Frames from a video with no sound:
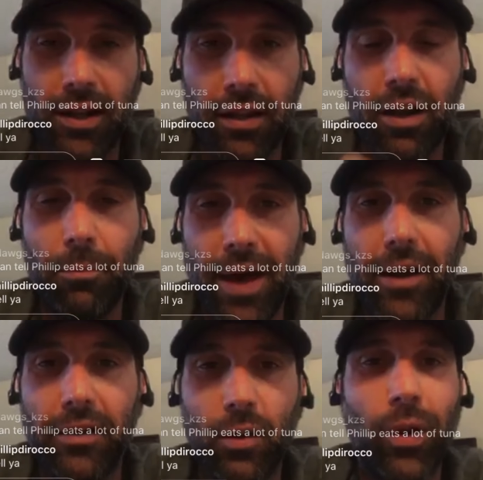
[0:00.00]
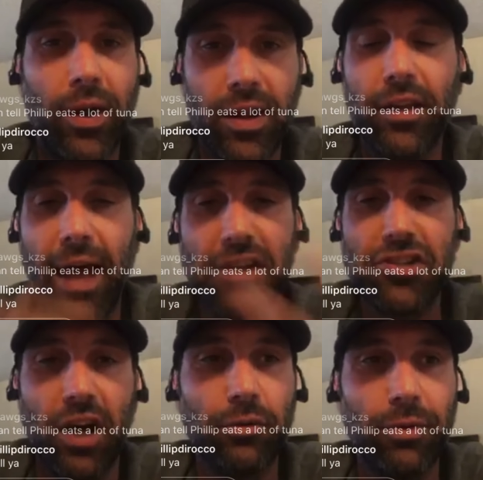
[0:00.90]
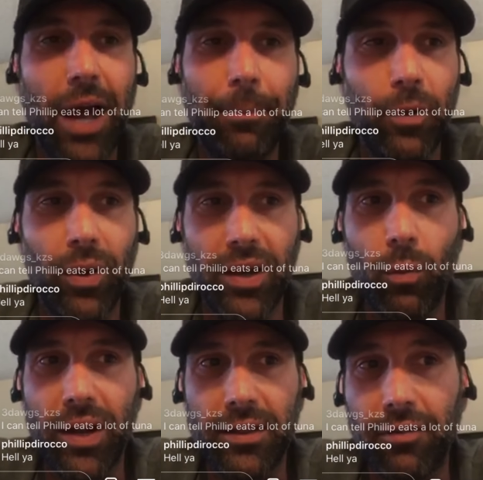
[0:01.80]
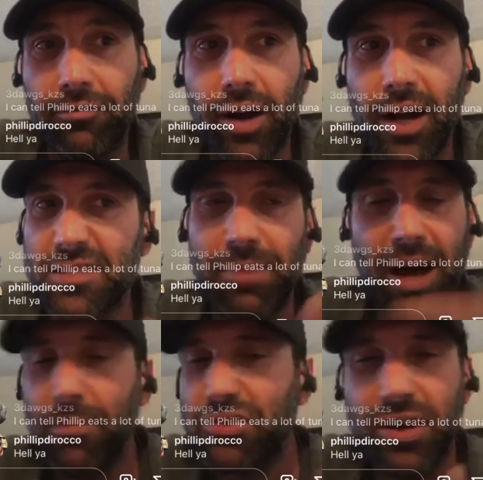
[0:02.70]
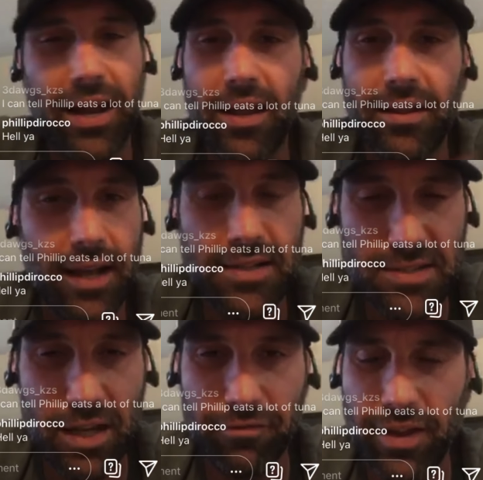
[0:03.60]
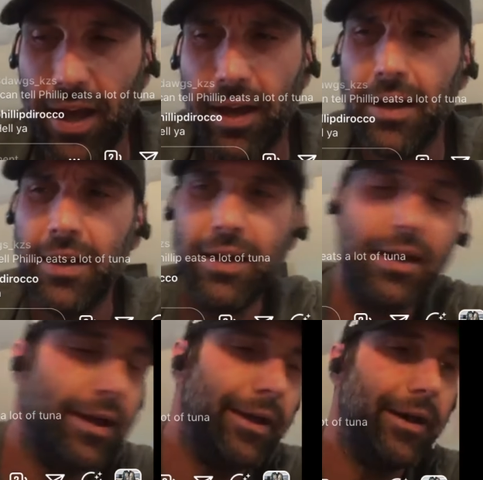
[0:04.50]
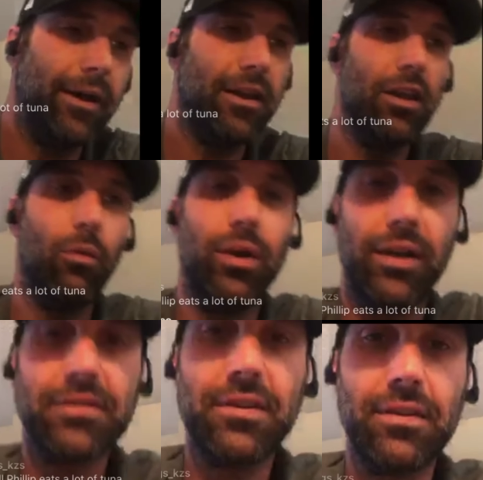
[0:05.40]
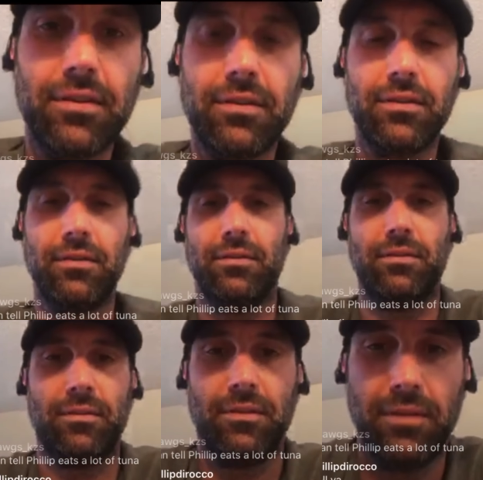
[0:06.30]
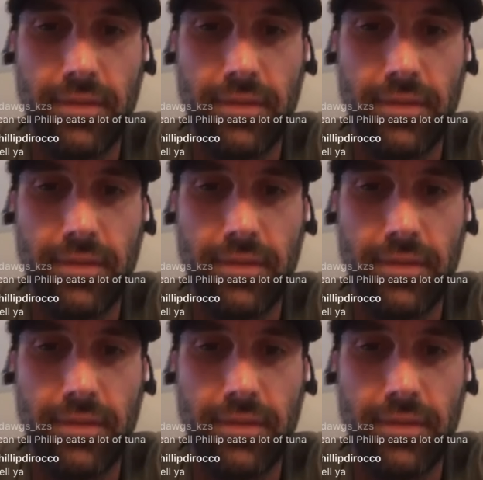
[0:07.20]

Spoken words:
a little better to where you could actually unwrap it when it defrosts. But I'm sure any of that stuff, yeah. I wonder if butcher's paper would work.